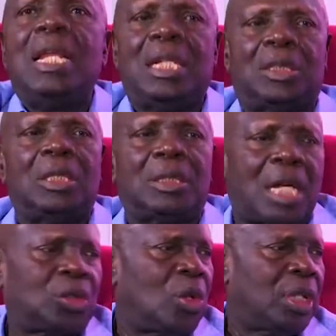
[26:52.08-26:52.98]
years
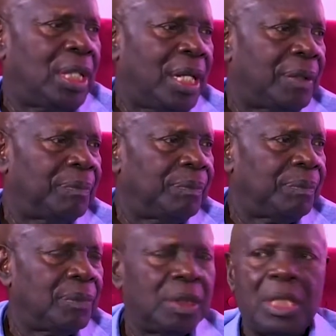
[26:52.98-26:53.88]
tax holiday,
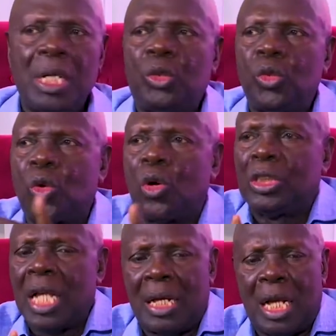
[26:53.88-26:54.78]
it will cost
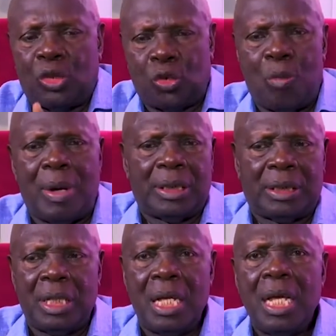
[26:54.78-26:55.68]
Ghana so much.
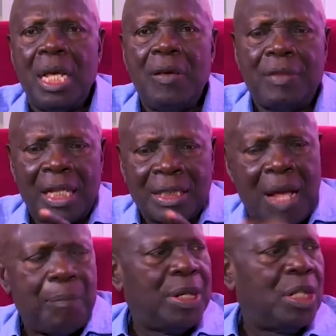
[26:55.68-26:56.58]
If that
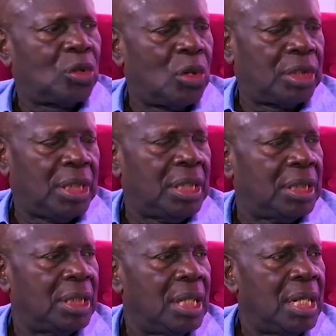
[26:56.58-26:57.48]
company succeed
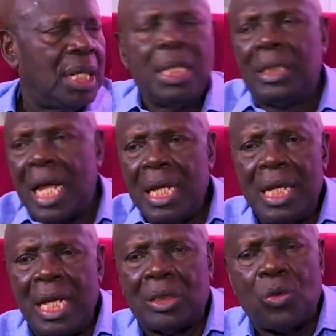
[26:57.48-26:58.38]
in 10
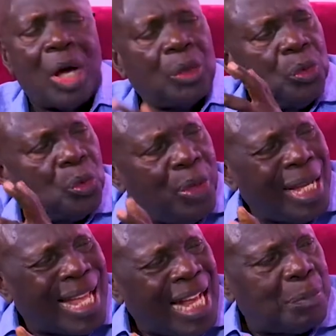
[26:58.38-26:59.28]
years, what will we
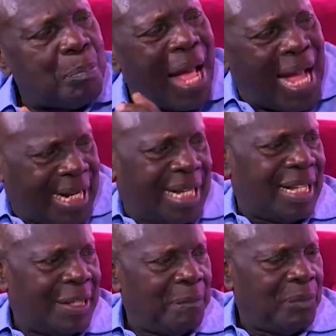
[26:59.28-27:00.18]
get back?
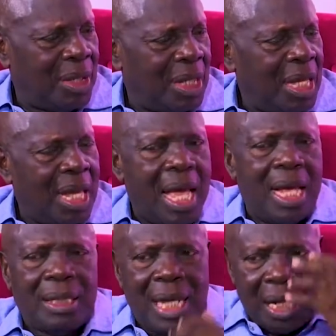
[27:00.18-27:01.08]

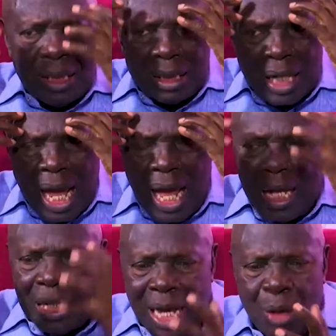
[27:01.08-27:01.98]
And then try
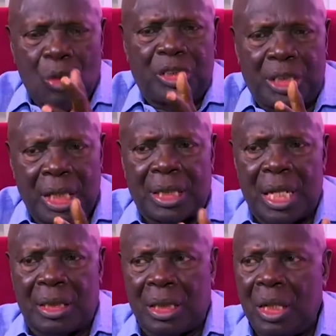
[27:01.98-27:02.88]
and negotiate
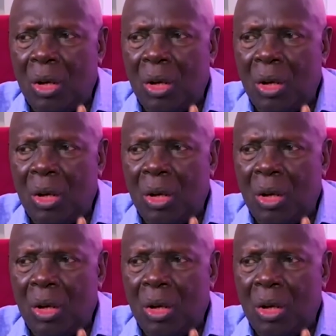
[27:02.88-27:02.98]
and say,